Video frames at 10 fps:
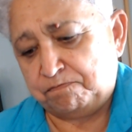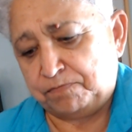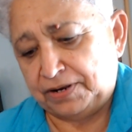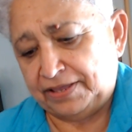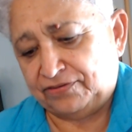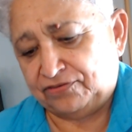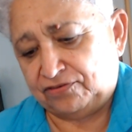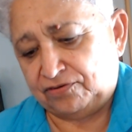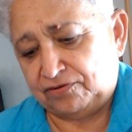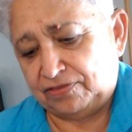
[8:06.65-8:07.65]

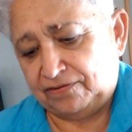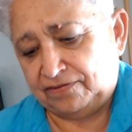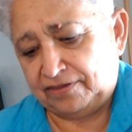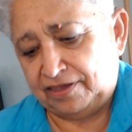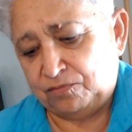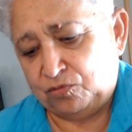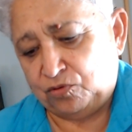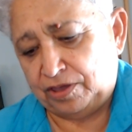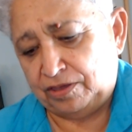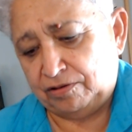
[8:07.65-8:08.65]
blister the same
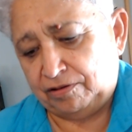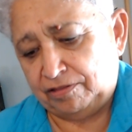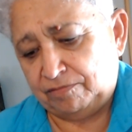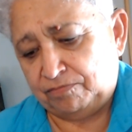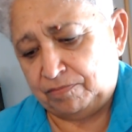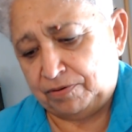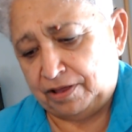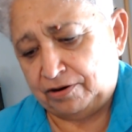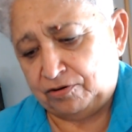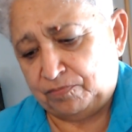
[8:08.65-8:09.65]
way on the
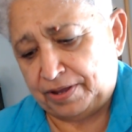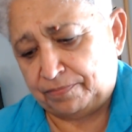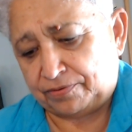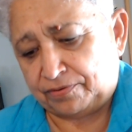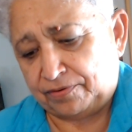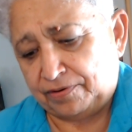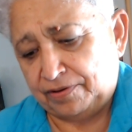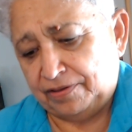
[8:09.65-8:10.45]
poblano pepper